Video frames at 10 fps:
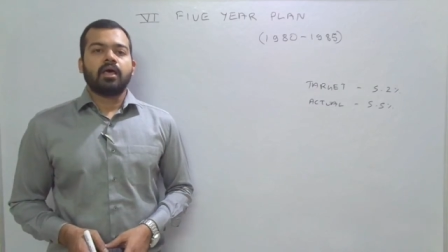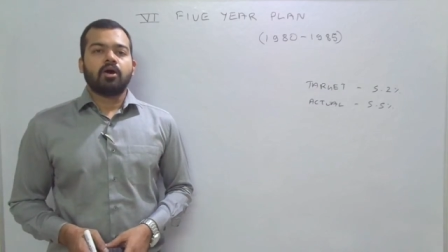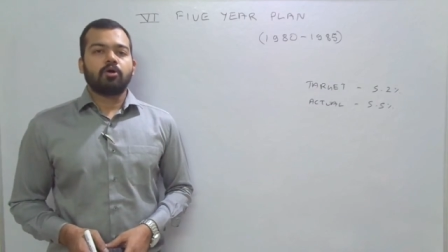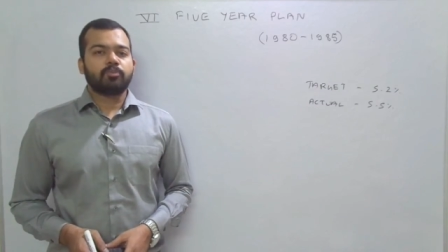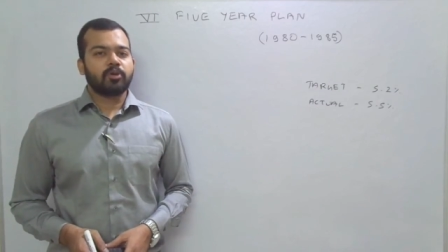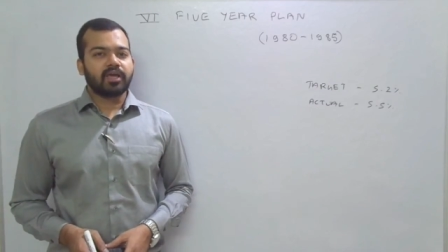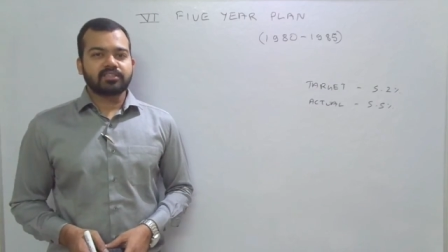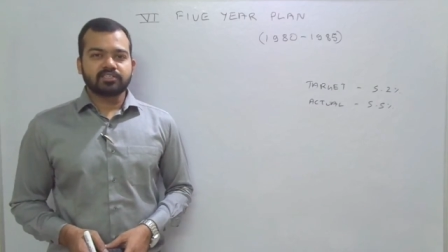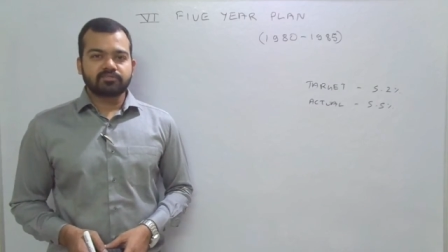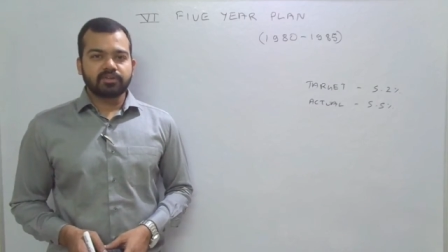Hope you like
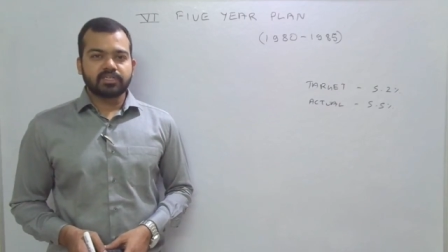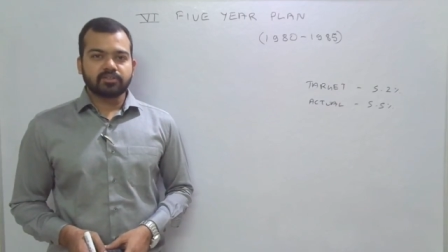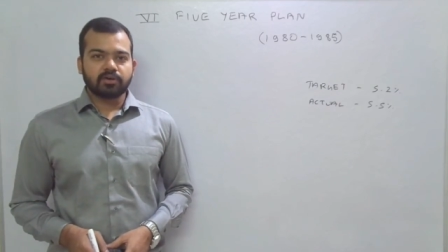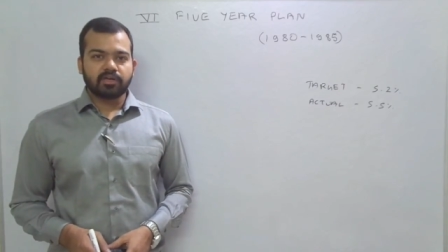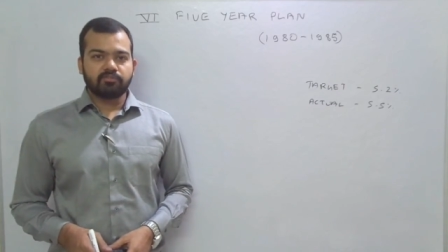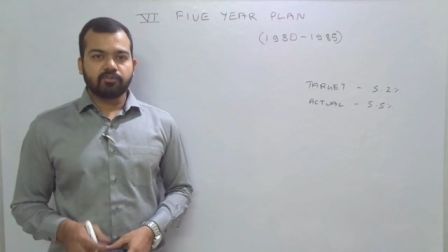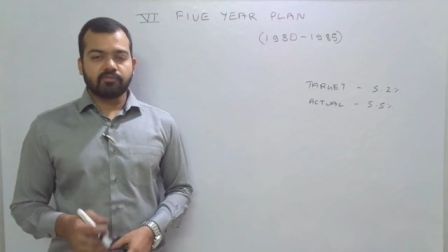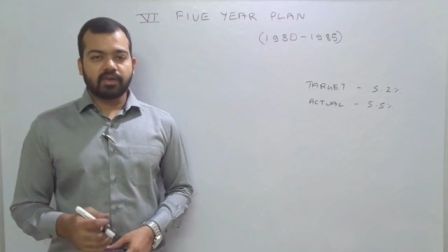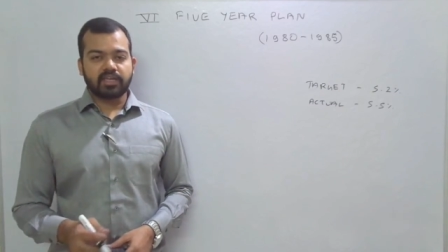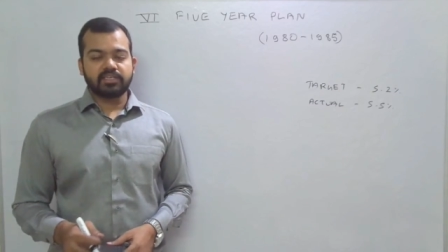this video. If you
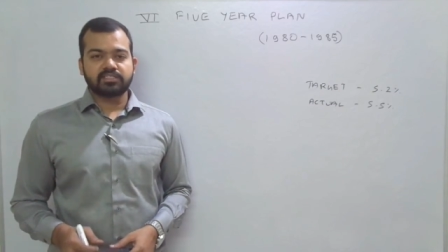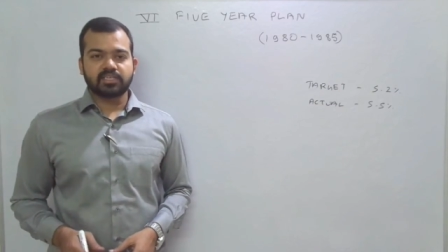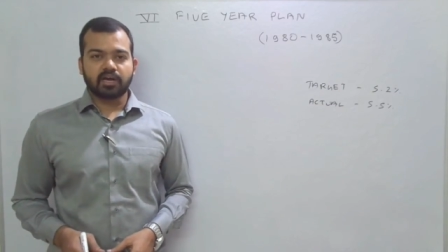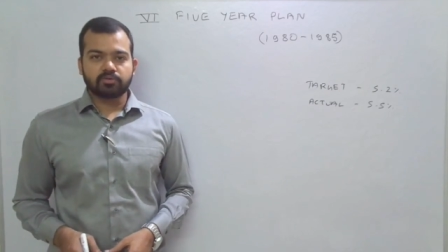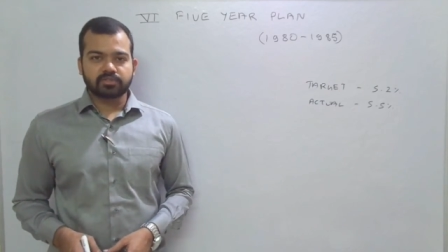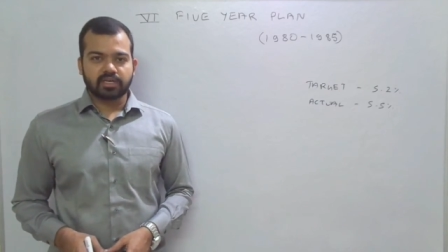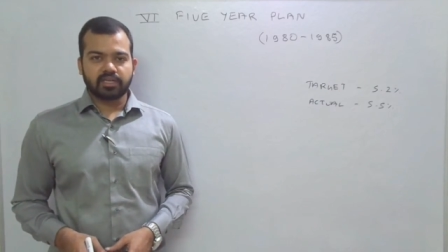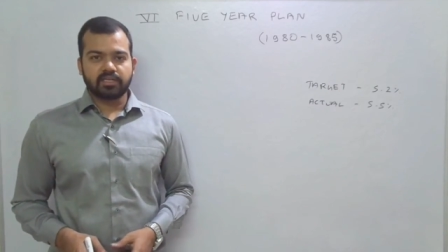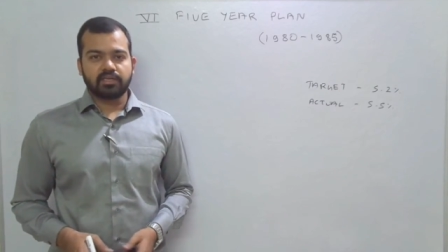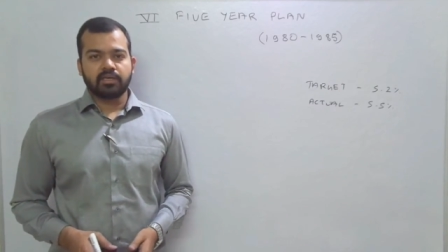have any doubt,
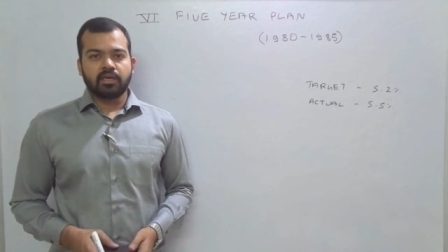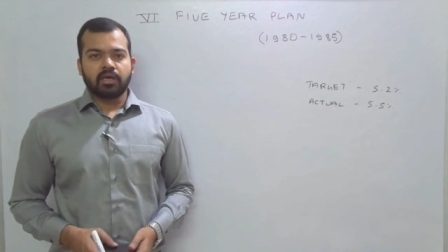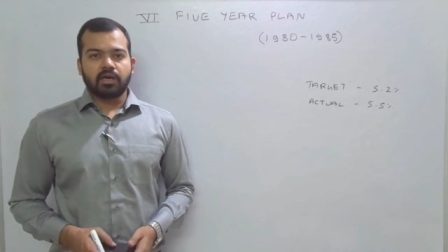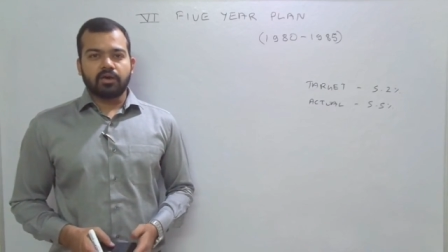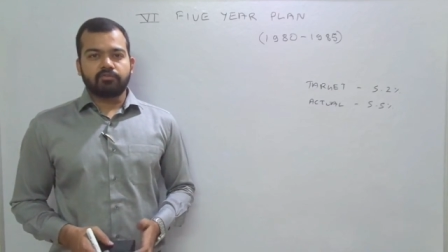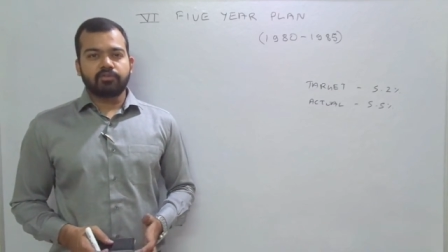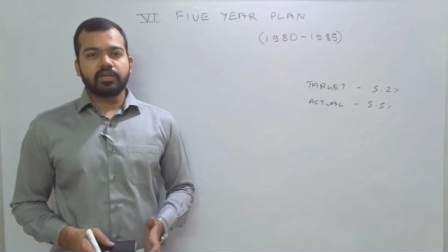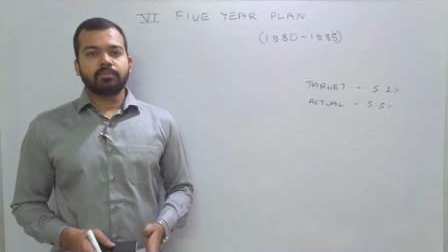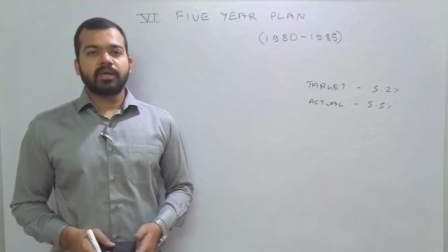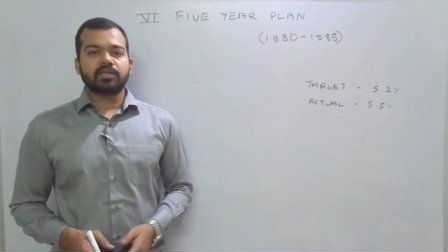any
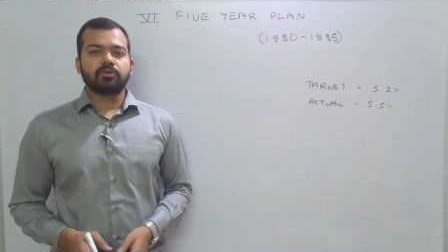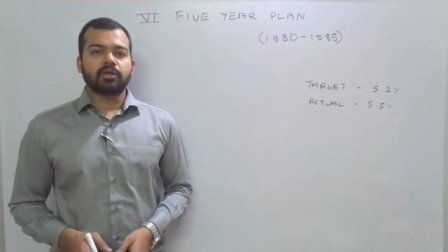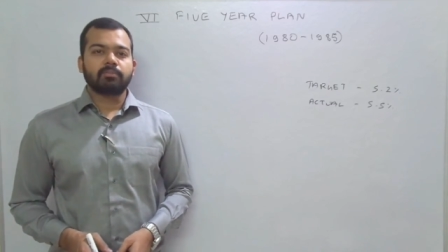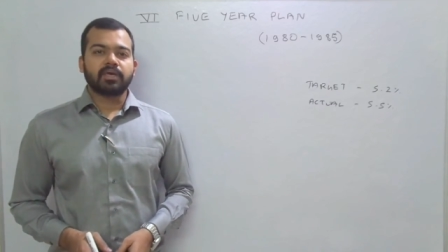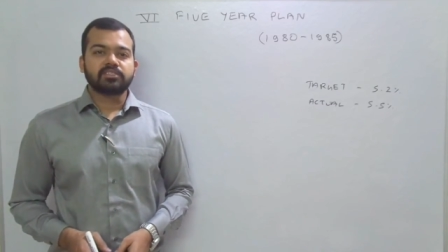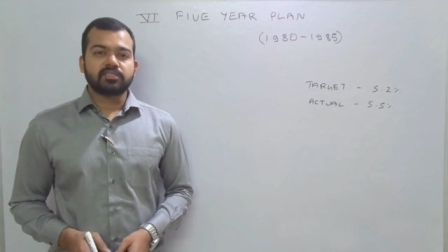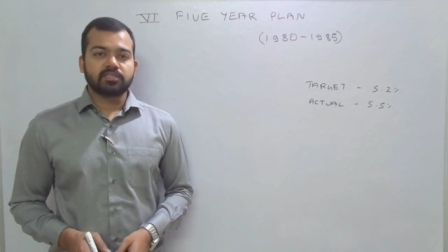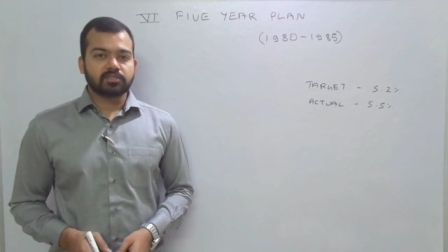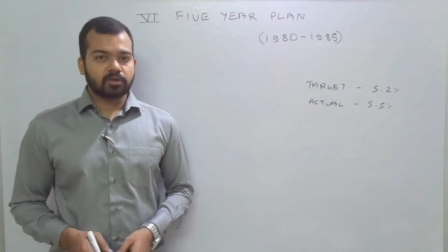feedback, you can mention in the